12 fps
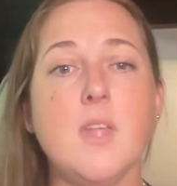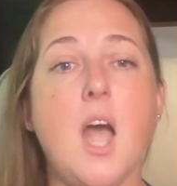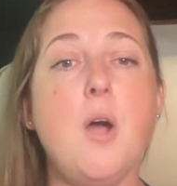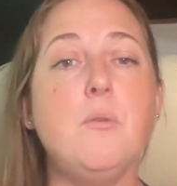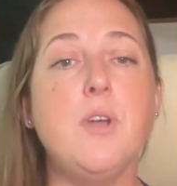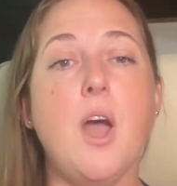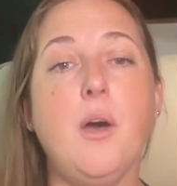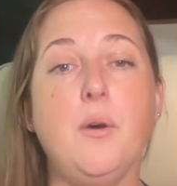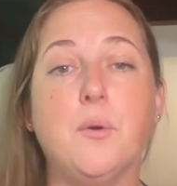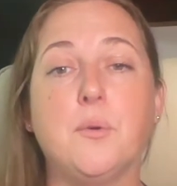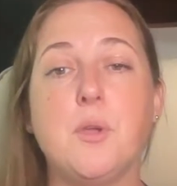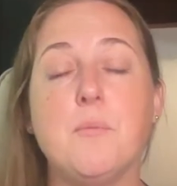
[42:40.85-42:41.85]

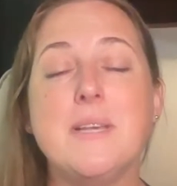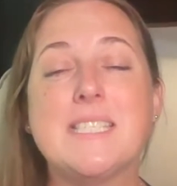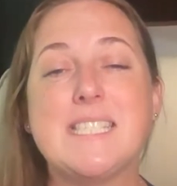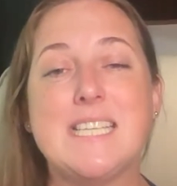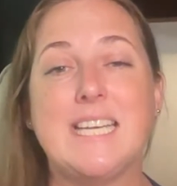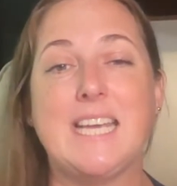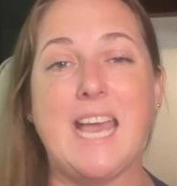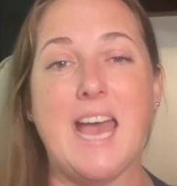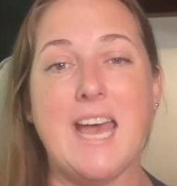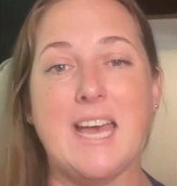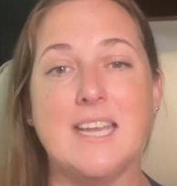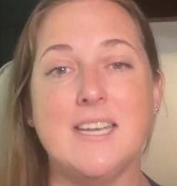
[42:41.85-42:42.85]
Oh no, you missed it
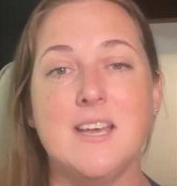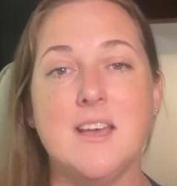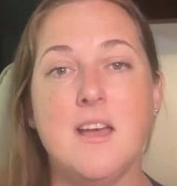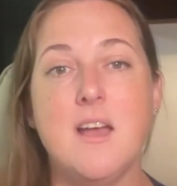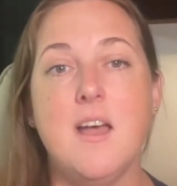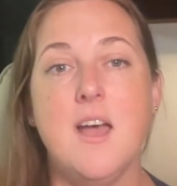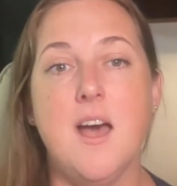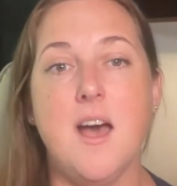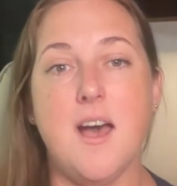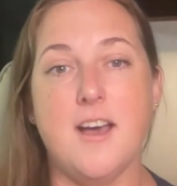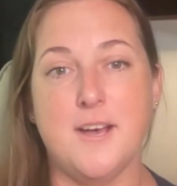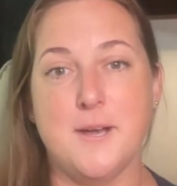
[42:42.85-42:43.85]
again.
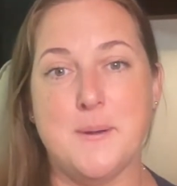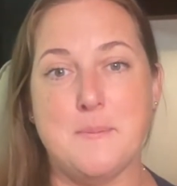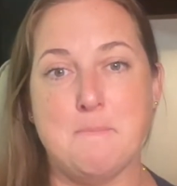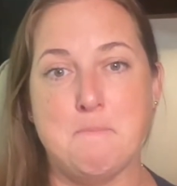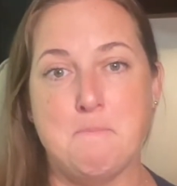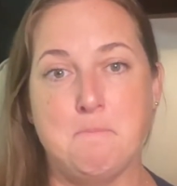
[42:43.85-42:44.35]
Um,